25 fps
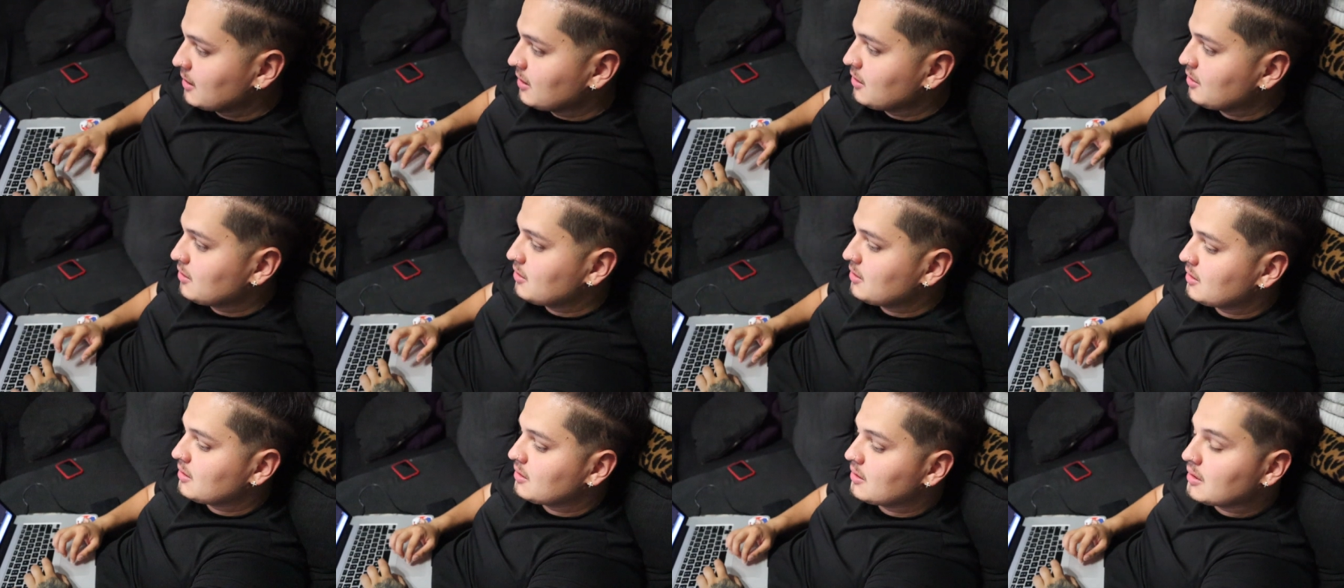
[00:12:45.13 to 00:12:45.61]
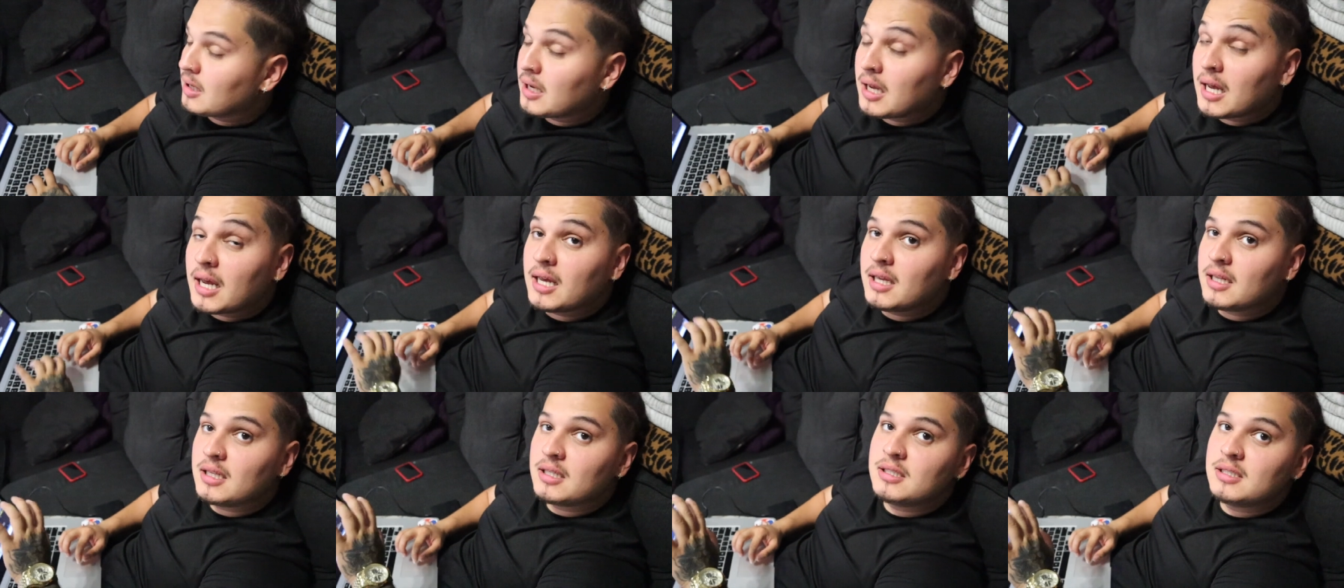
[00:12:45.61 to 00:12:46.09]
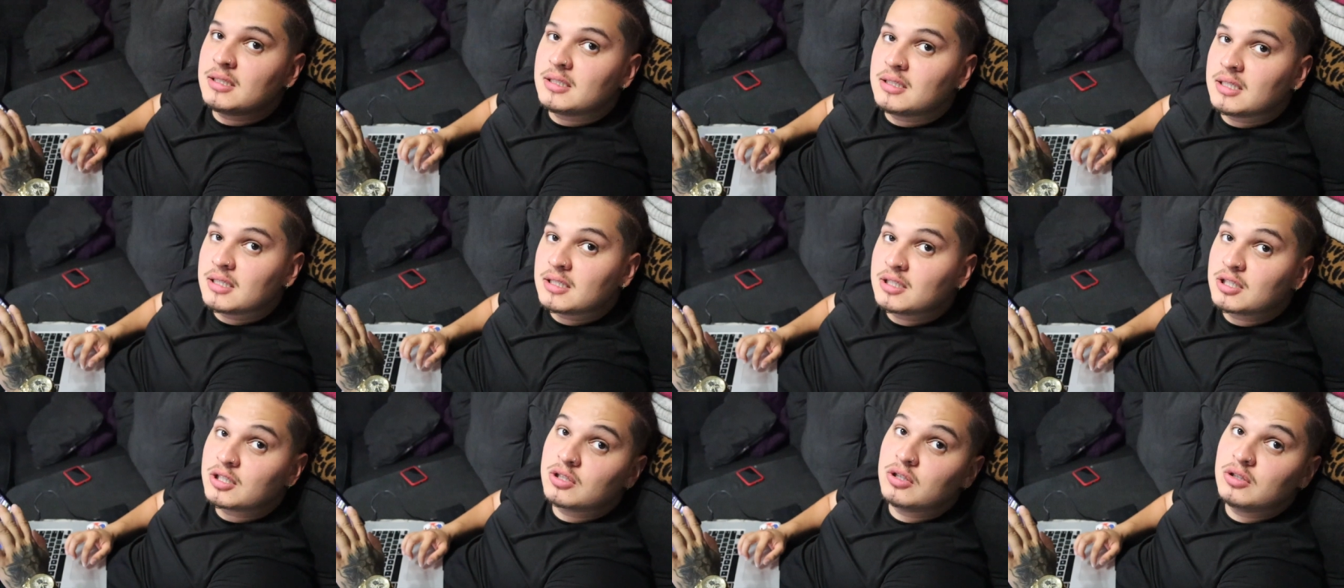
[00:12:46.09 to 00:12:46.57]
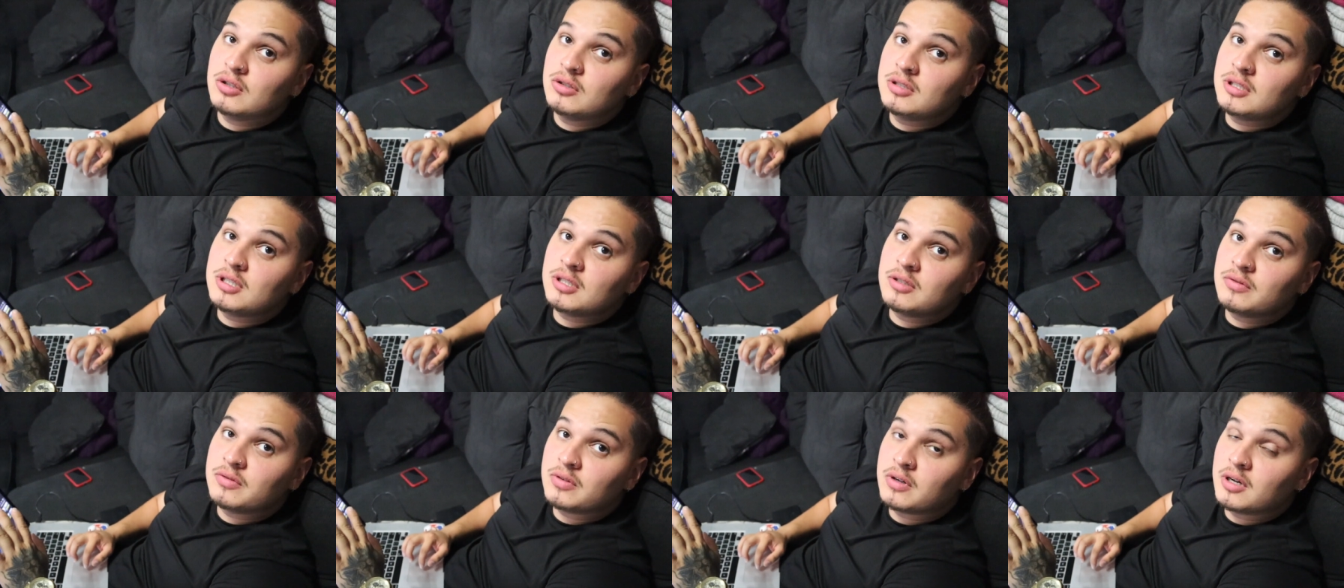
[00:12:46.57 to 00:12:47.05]
Benny working hey, hard or Harley
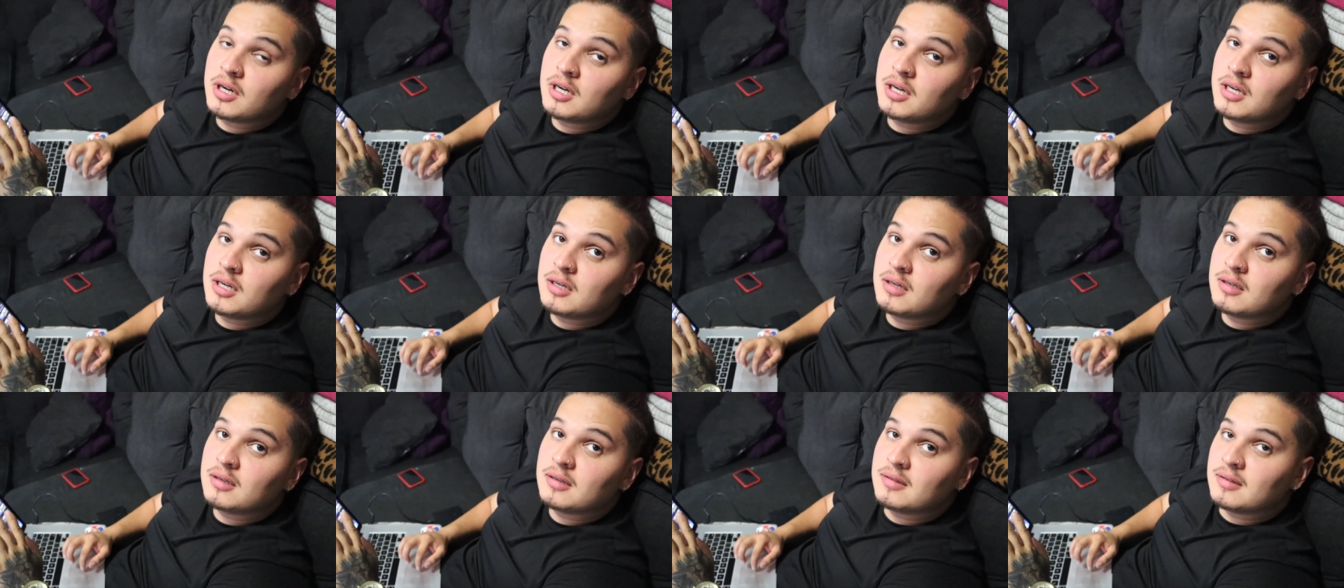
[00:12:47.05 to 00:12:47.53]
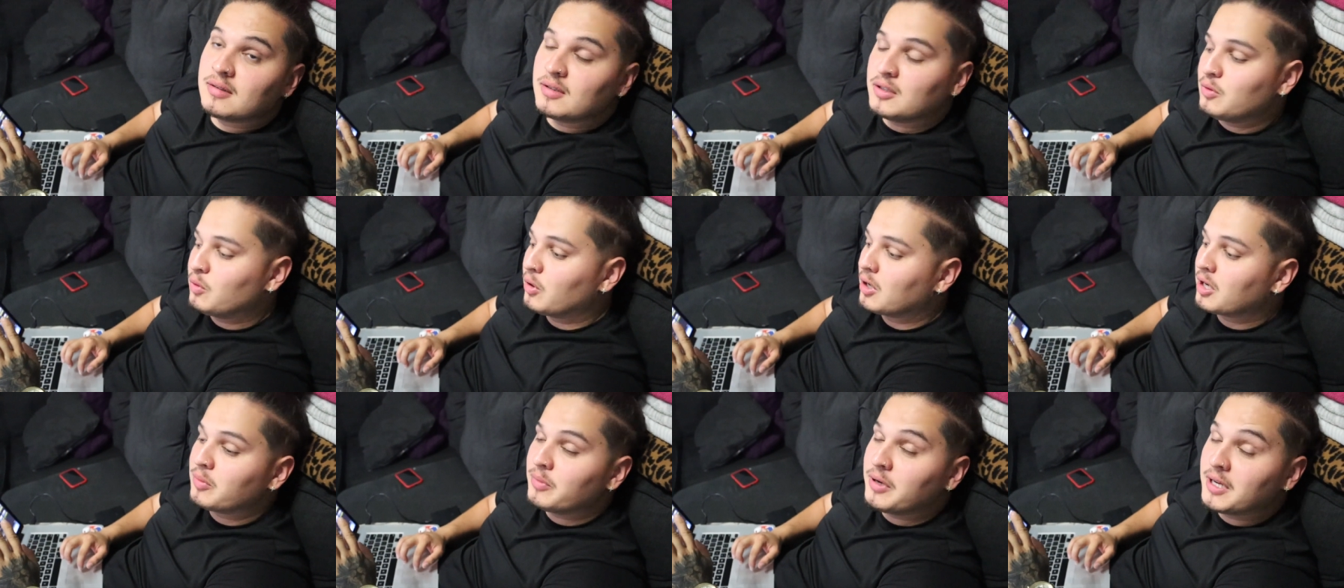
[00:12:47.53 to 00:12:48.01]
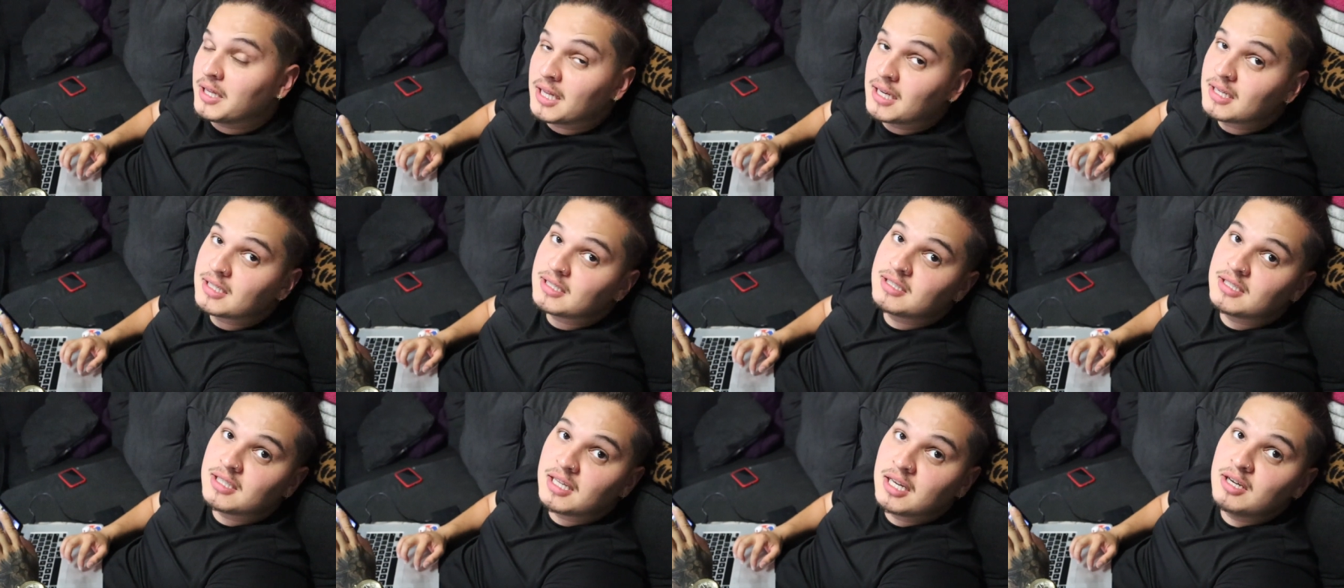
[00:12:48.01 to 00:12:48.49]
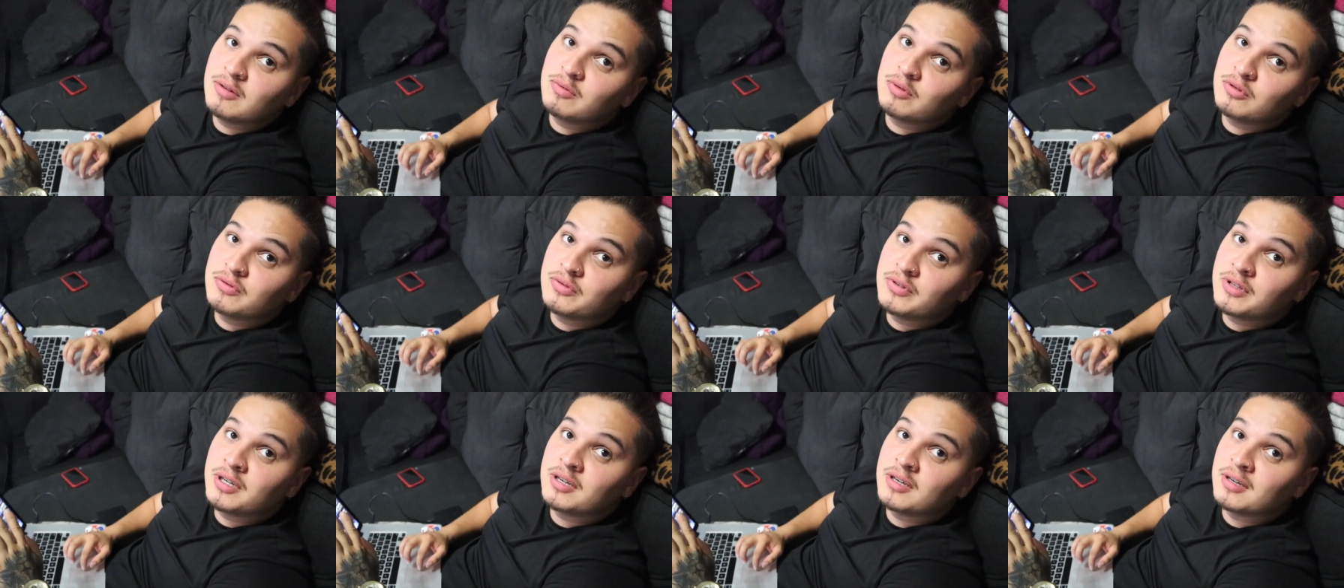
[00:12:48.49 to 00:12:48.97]
working? Right? You're working me like a slave
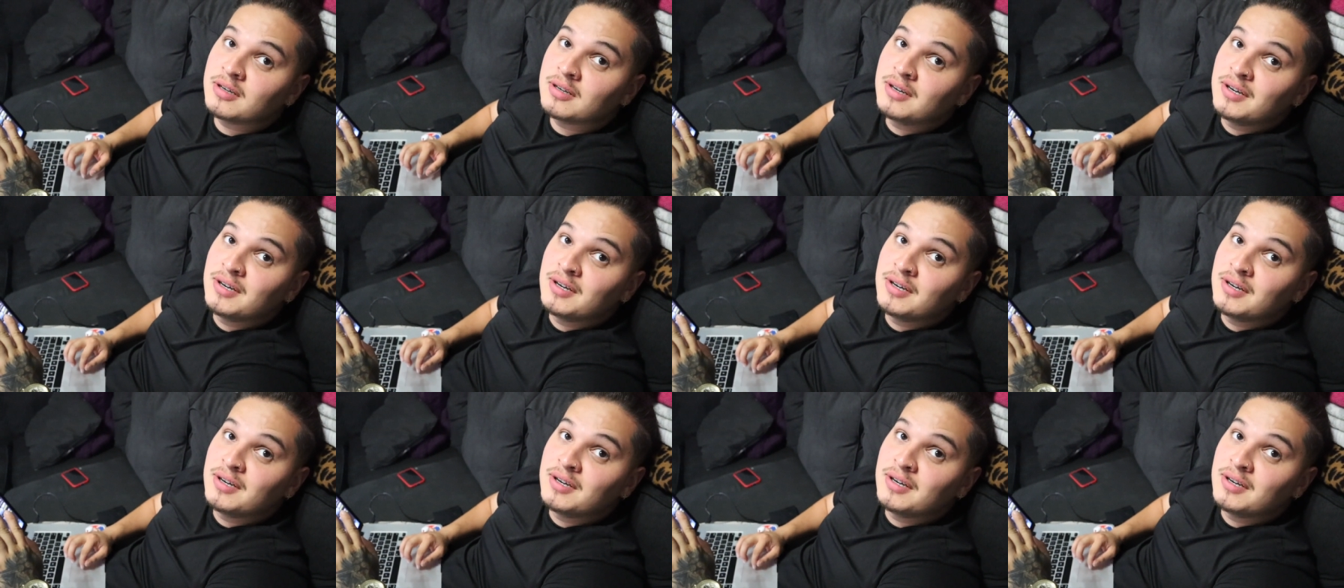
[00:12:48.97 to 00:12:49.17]
over here.